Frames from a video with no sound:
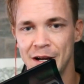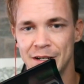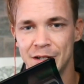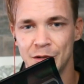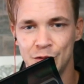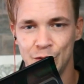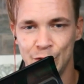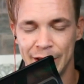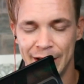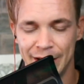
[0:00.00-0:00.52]
Don't
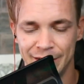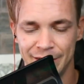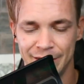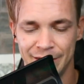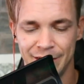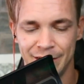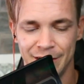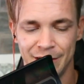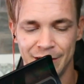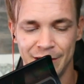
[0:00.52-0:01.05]
do that.
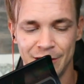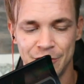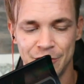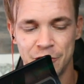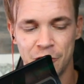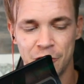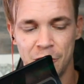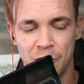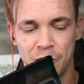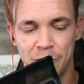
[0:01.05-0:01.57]

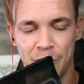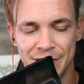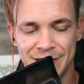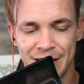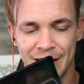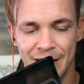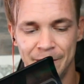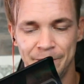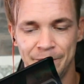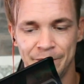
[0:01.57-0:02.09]
Show up on
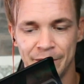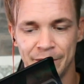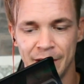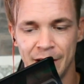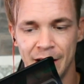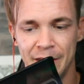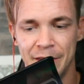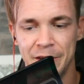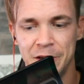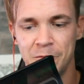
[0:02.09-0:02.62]
time,
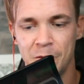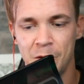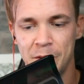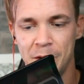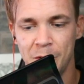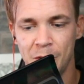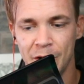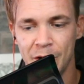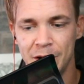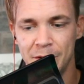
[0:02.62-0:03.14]
and then you won't be
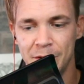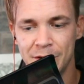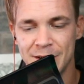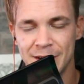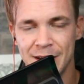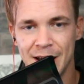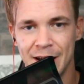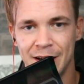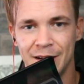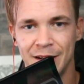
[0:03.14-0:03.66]
worried about
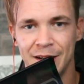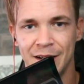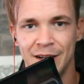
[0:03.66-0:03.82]
today.